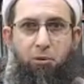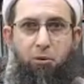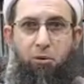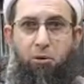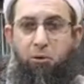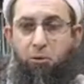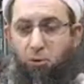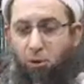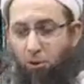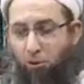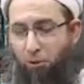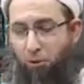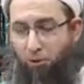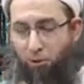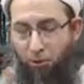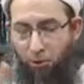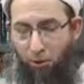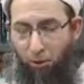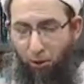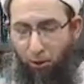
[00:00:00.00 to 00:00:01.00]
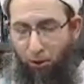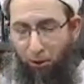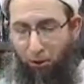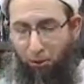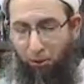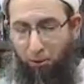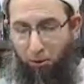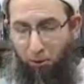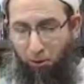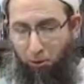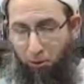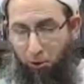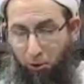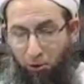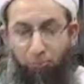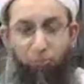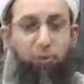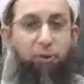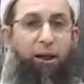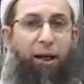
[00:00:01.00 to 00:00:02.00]
Do not go
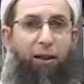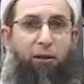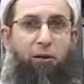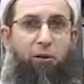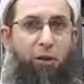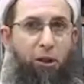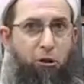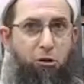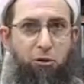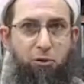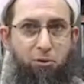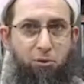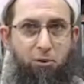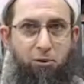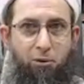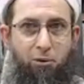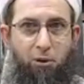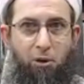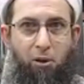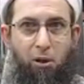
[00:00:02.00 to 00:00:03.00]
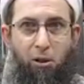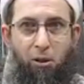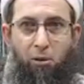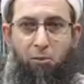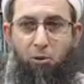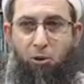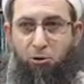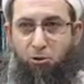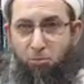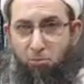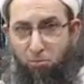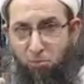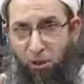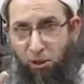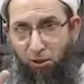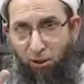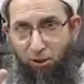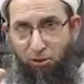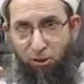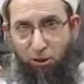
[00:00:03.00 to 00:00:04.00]
for calculations, because
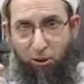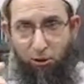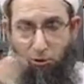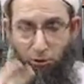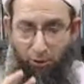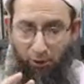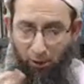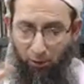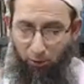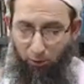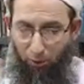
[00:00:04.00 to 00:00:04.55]
month is either 29 or